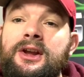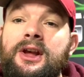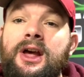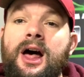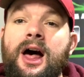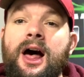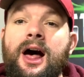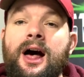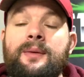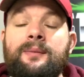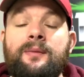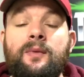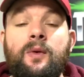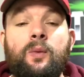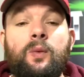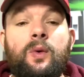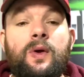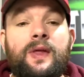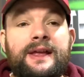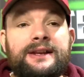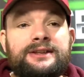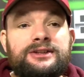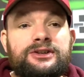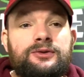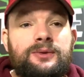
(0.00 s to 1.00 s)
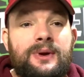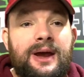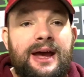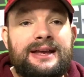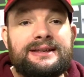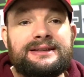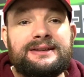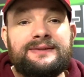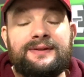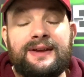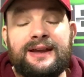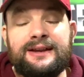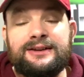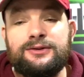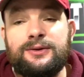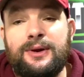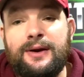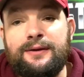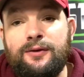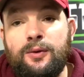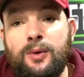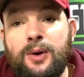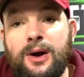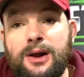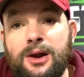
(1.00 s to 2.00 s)
What they do have is they do
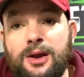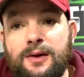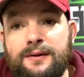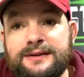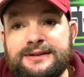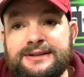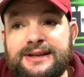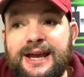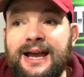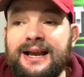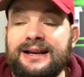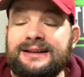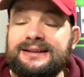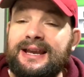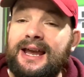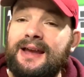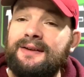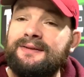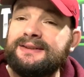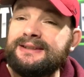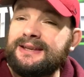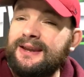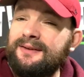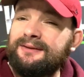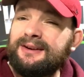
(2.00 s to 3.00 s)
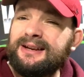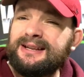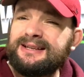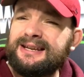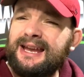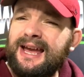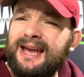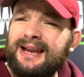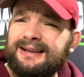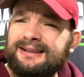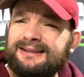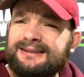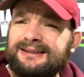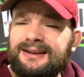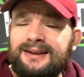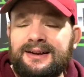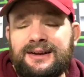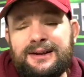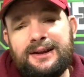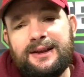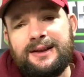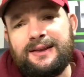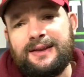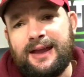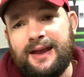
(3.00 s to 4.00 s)
have quite a lot of attacks. They have 7 attacks.
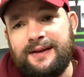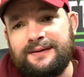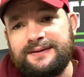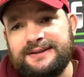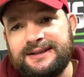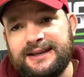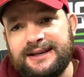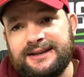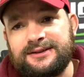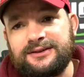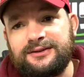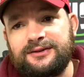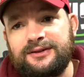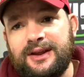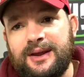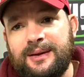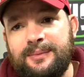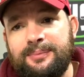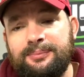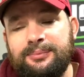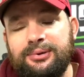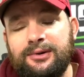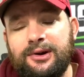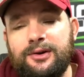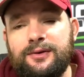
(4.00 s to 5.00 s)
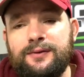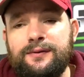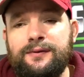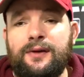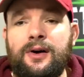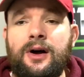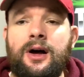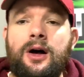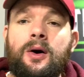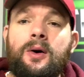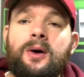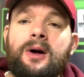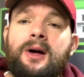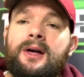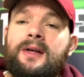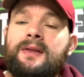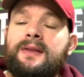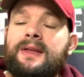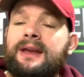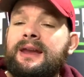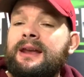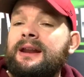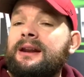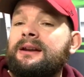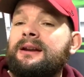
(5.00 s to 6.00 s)
They have 6 on their profile.
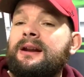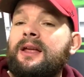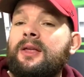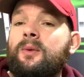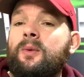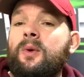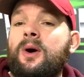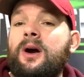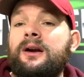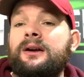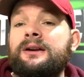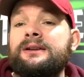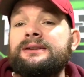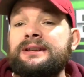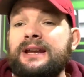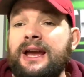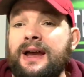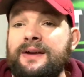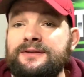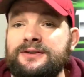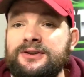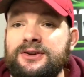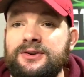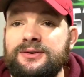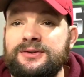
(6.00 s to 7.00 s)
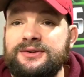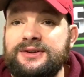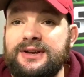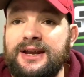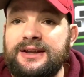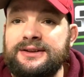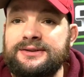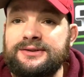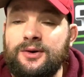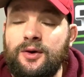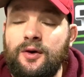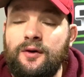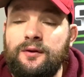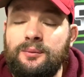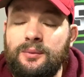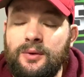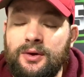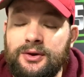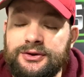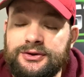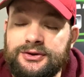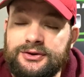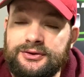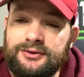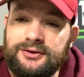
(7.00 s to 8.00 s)
They get another one because they have 2 sets of
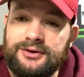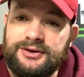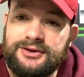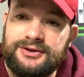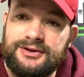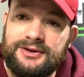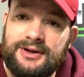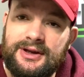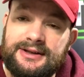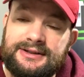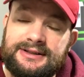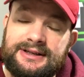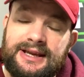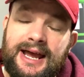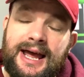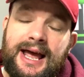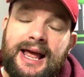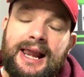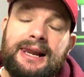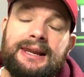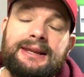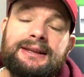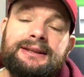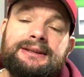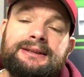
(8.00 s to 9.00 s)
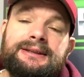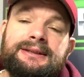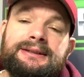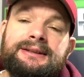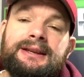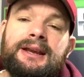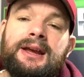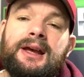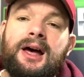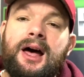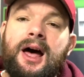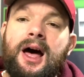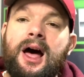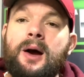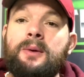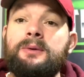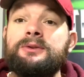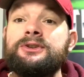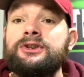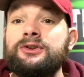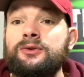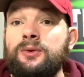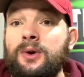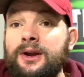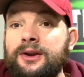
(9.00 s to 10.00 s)
monstrous talons,
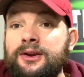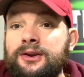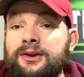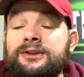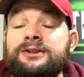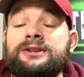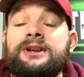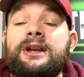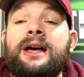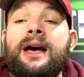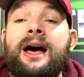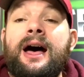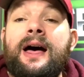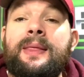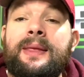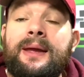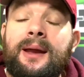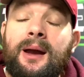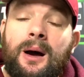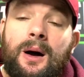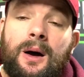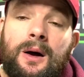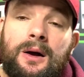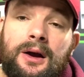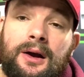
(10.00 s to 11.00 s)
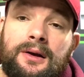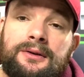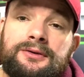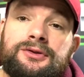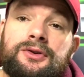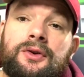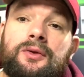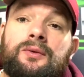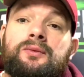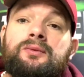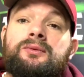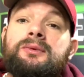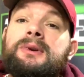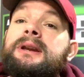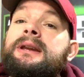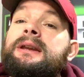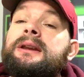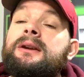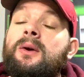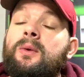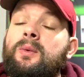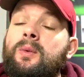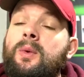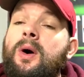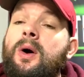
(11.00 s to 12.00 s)
which is quite good. And they are going to
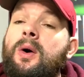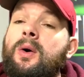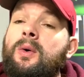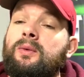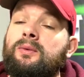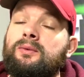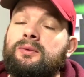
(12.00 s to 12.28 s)
re-roll.